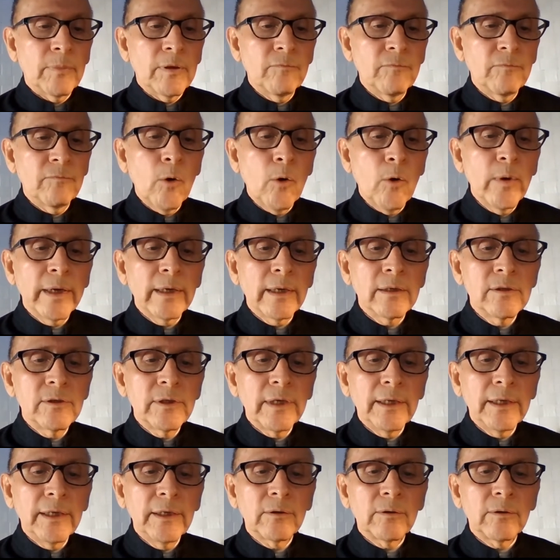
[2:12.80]
Before we
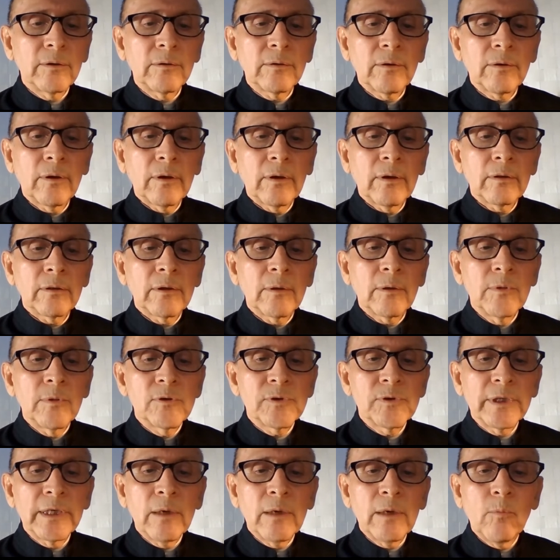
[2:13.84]
continue, the
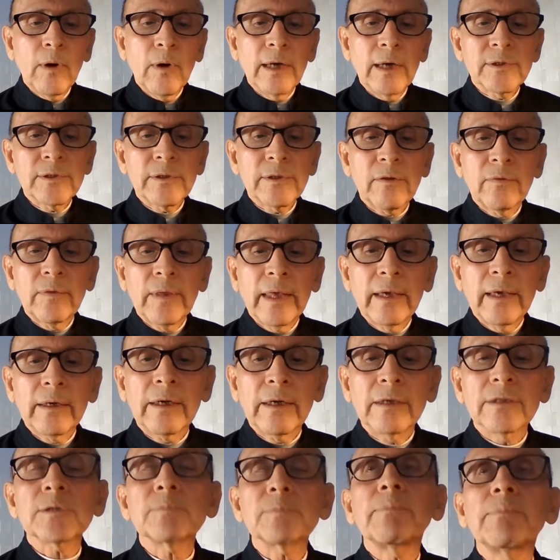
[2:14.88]
museum wants to
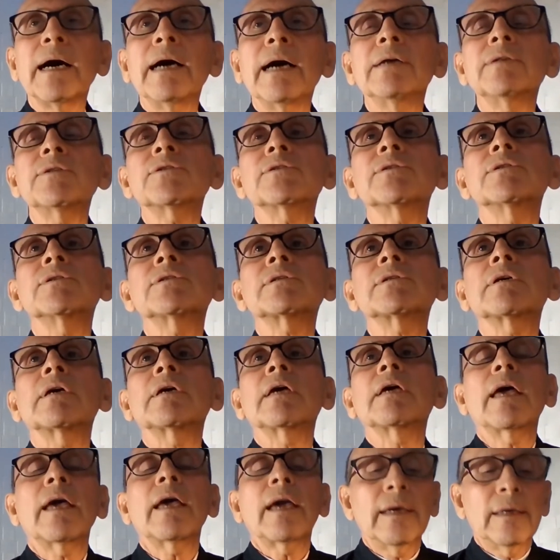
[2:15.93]
thank our sponsors
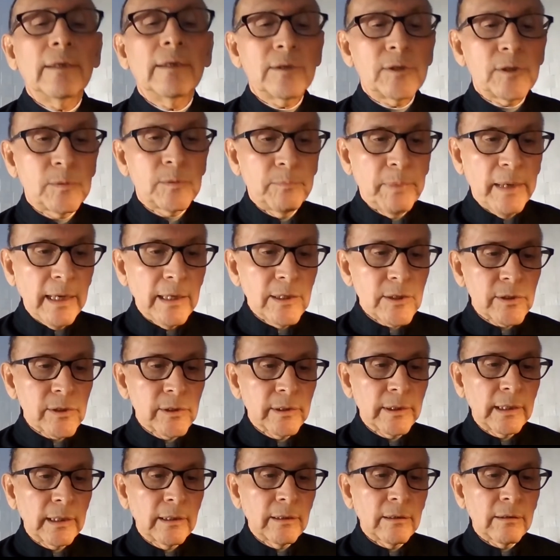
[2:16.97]
and
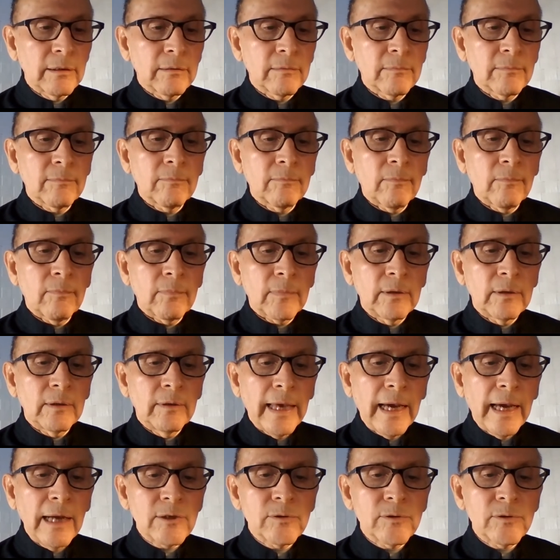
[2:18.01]
especially the
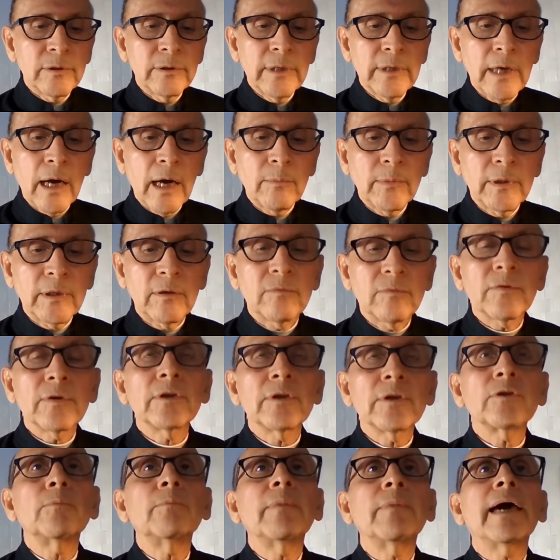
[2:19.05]
National Endowment for
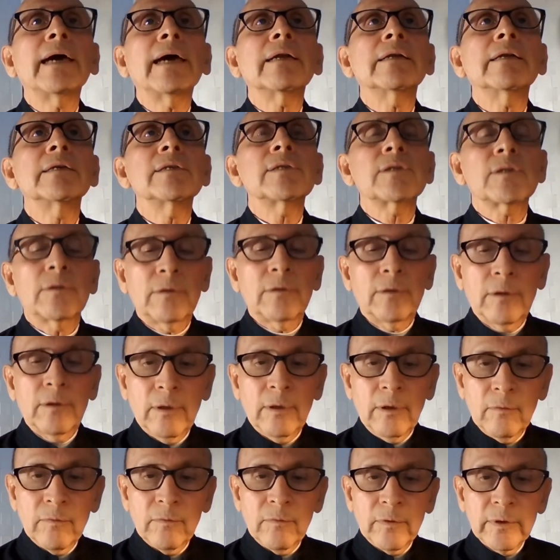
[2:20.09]
the Humanities
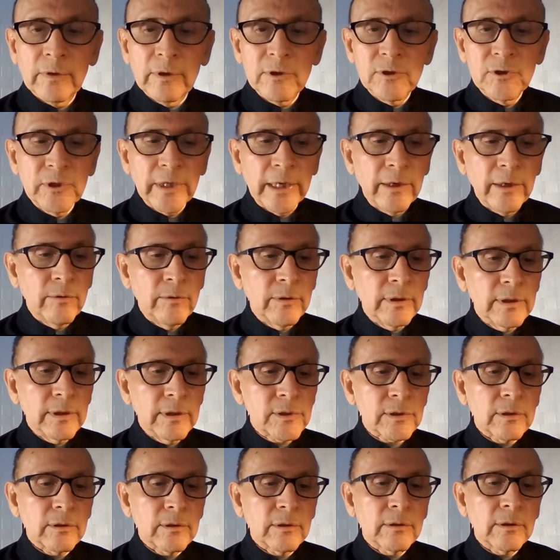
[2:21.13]
for their
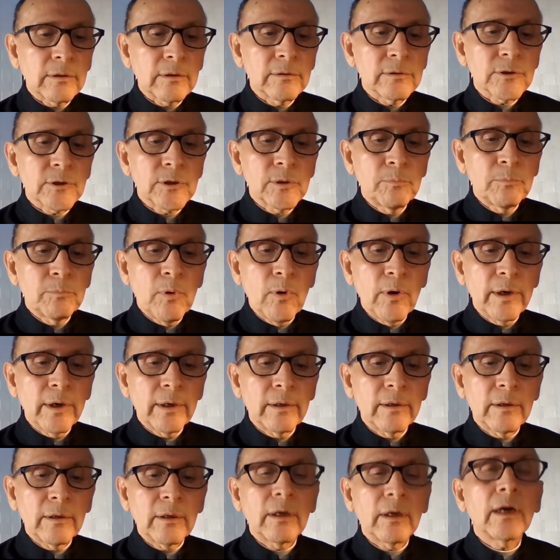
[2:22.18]
generous
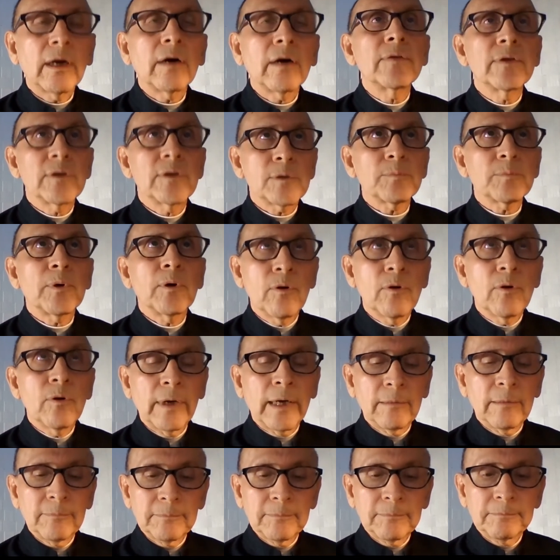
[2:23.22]
support of this
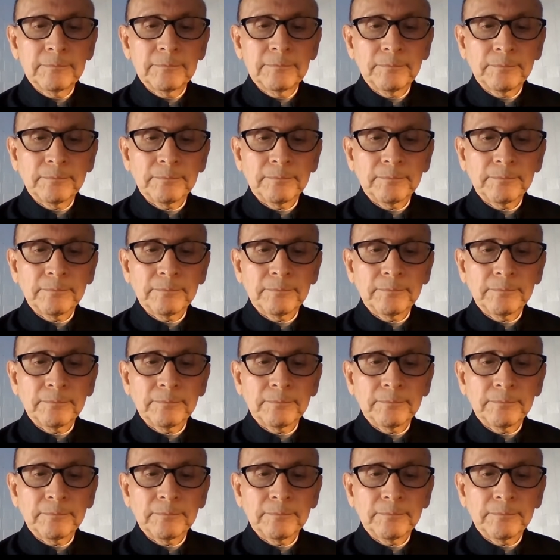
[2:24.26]
program.